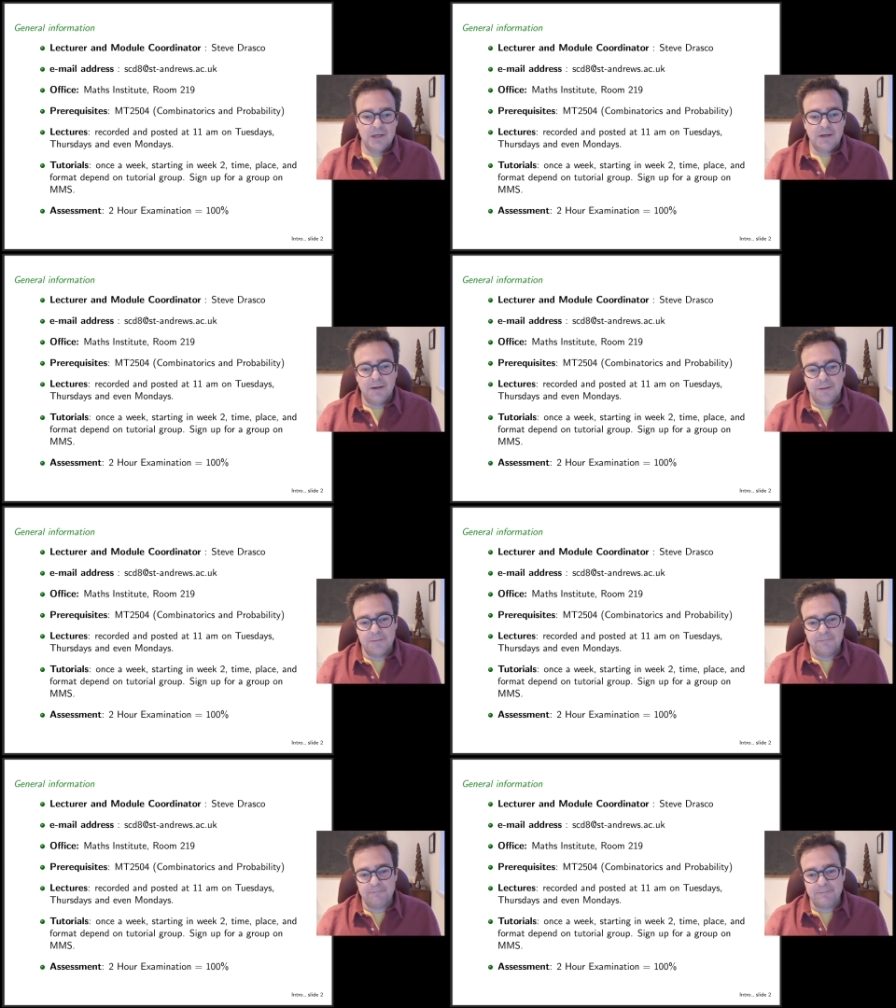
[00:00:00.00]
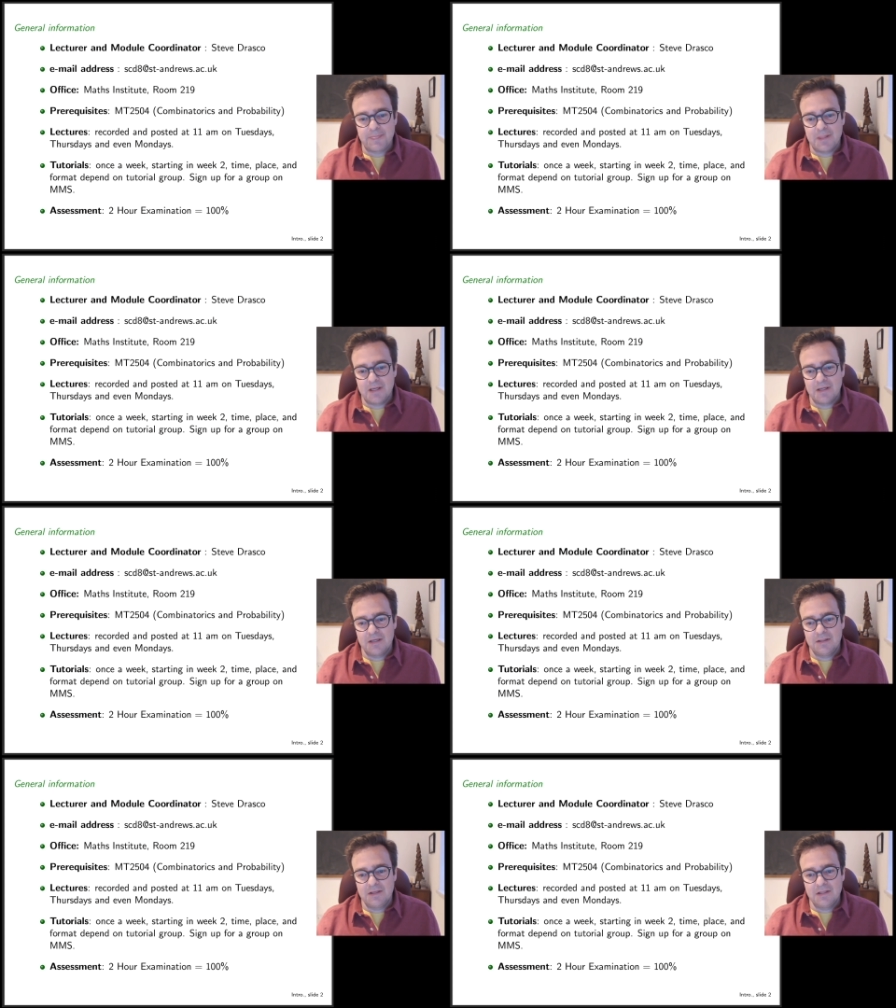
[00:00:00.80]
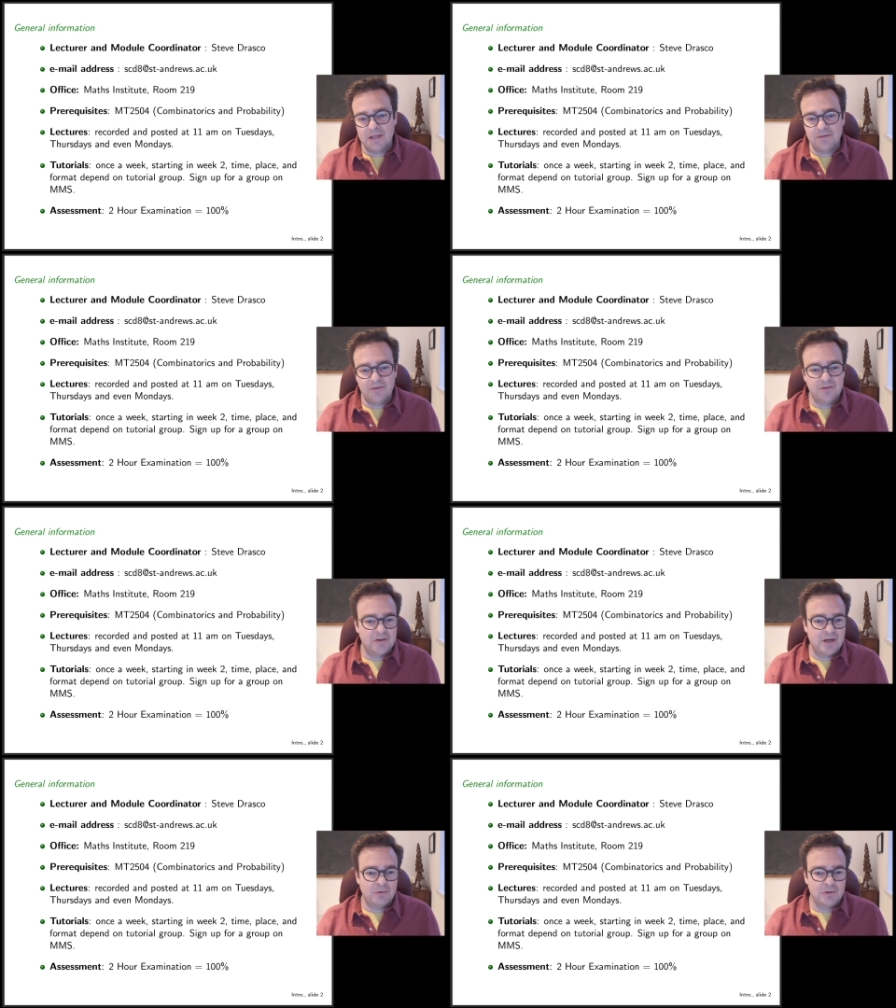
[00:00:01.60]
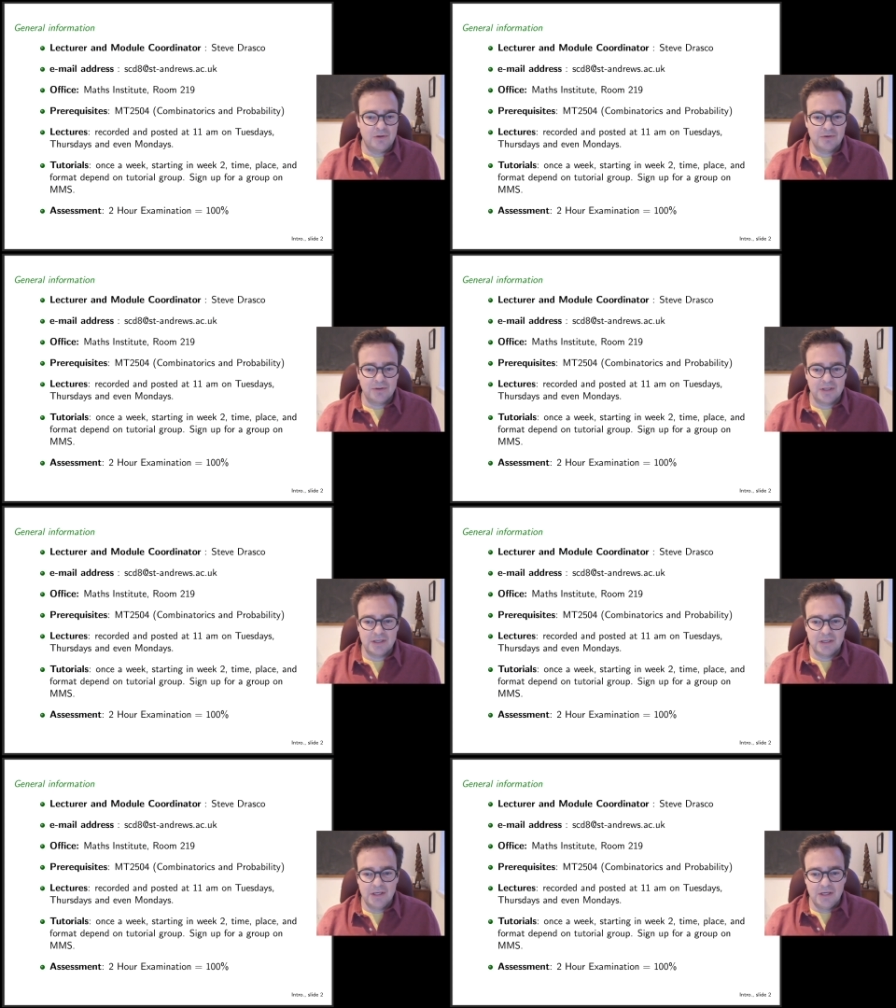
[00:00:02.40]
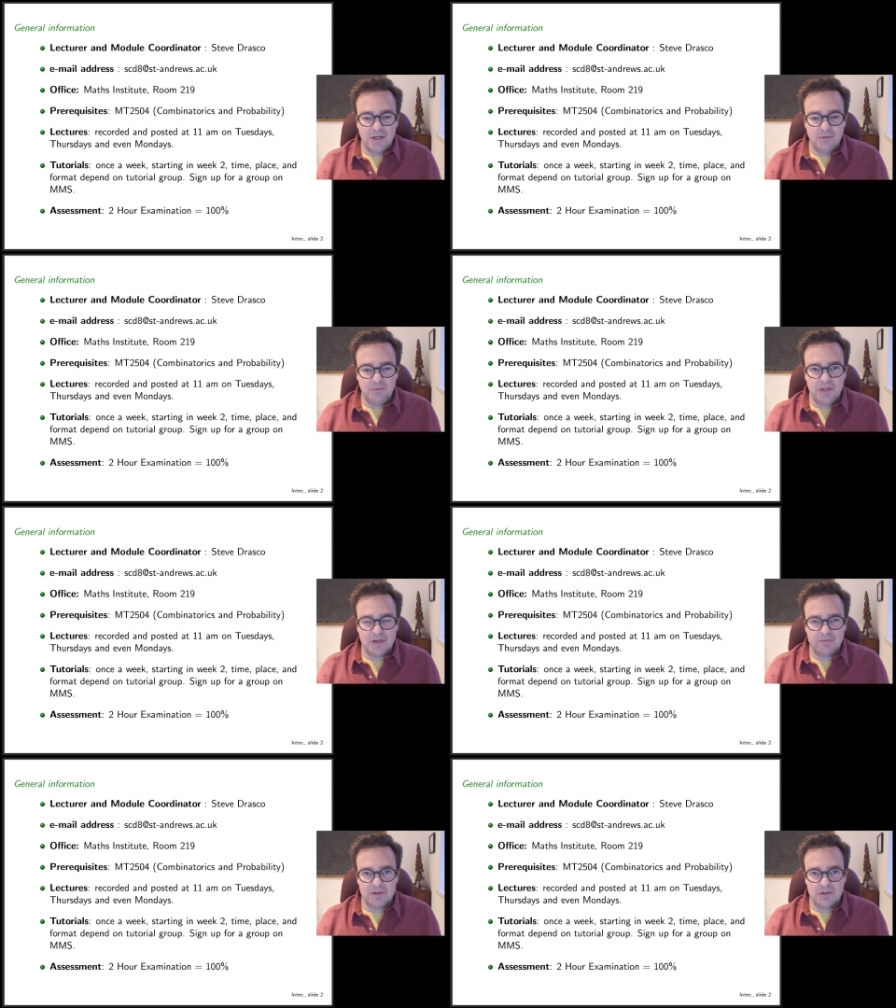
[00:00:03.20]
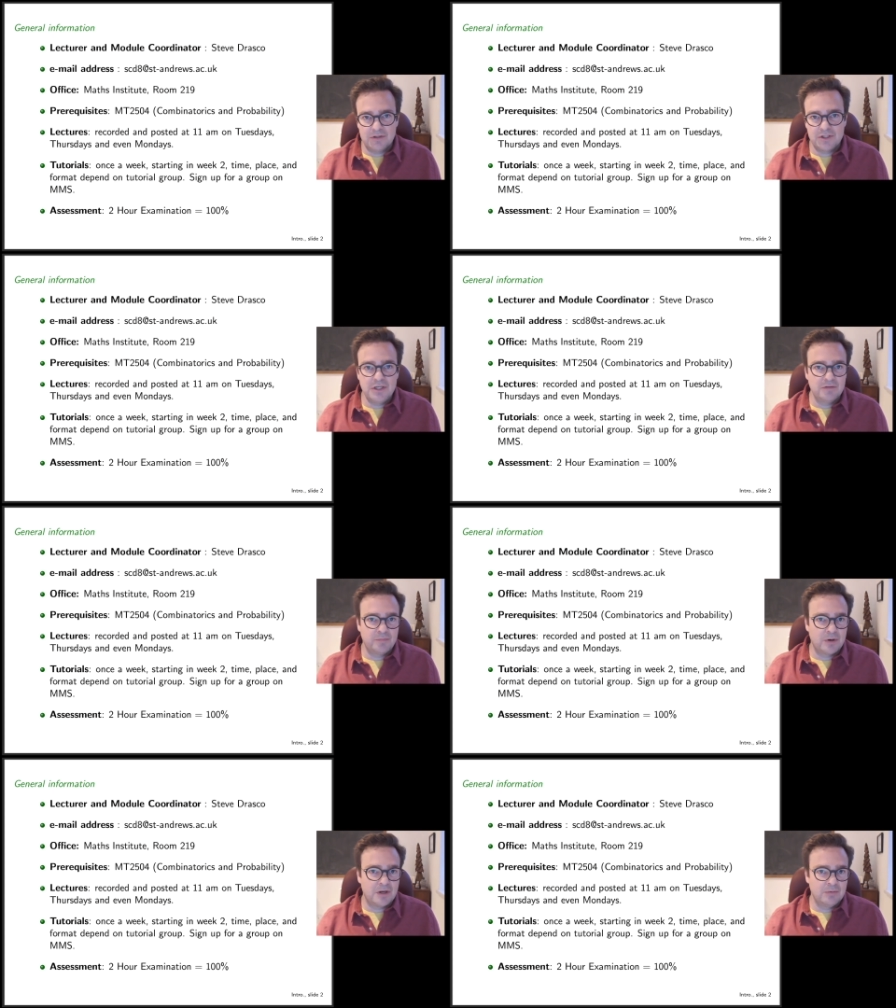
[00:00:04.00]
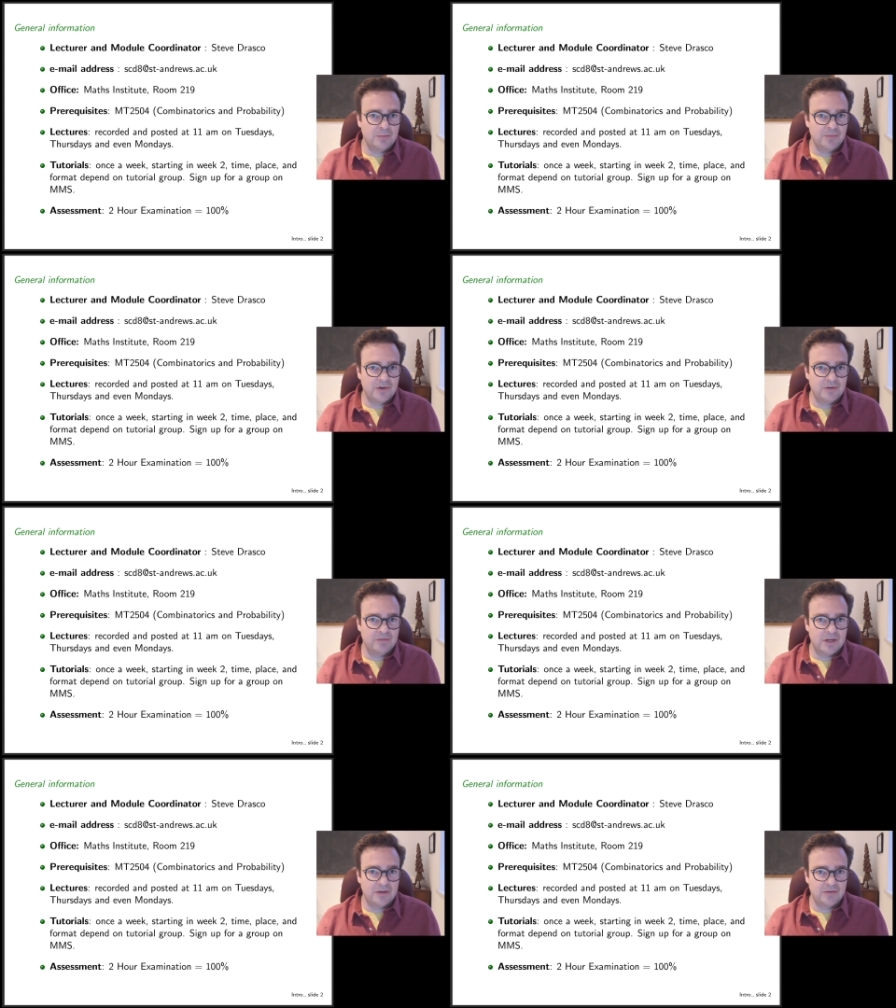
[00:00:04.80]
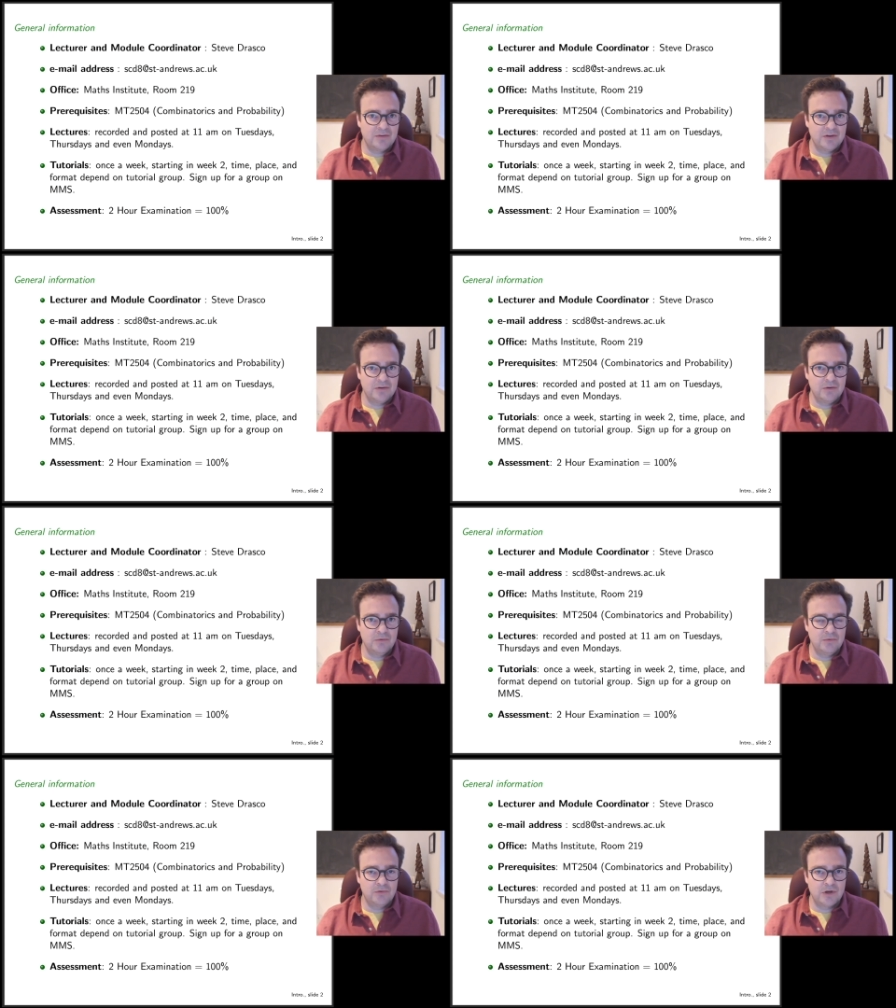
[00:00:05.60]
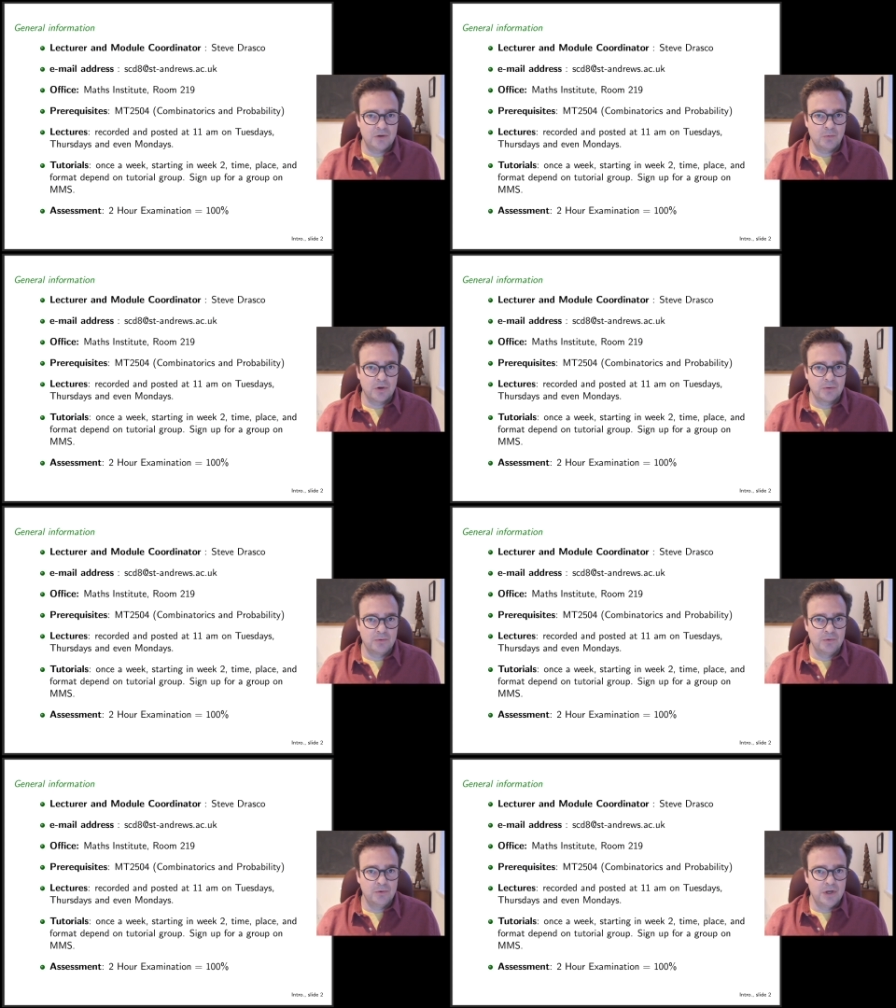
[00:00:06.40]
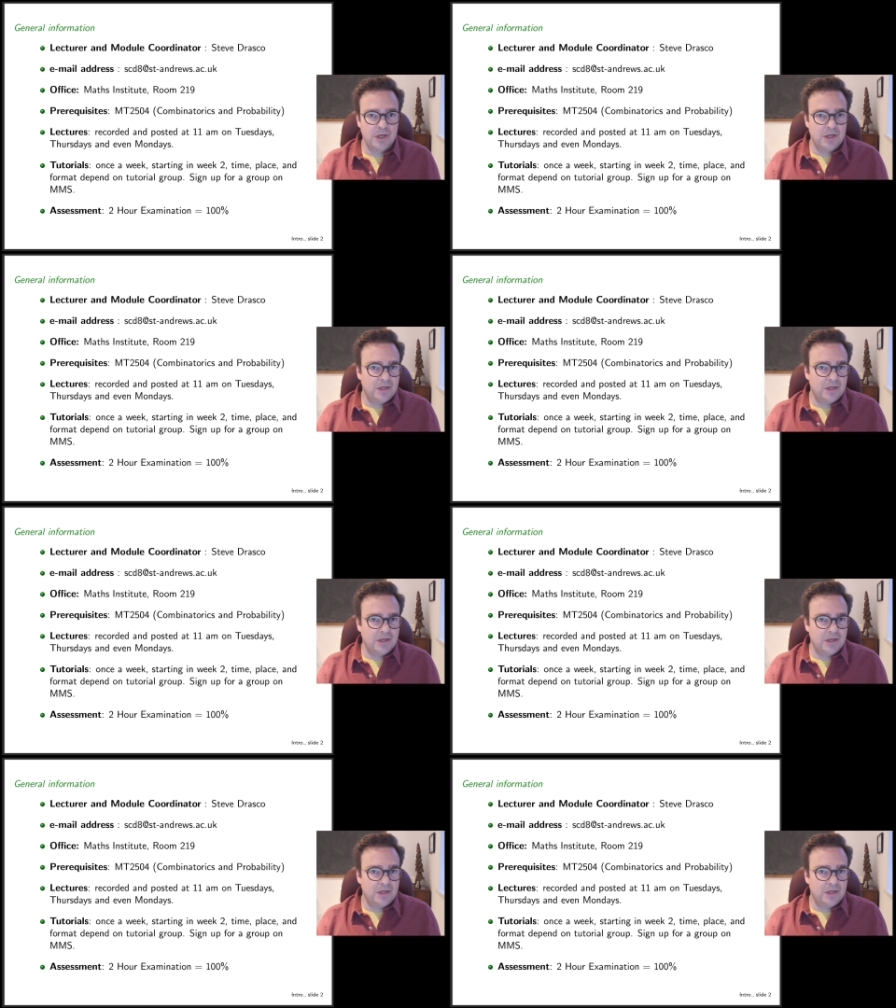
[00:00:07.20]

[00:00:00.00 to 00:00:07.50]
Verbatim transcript: Um, and they it's an hour long thing we have a sheet of problems in advance that you try to work through,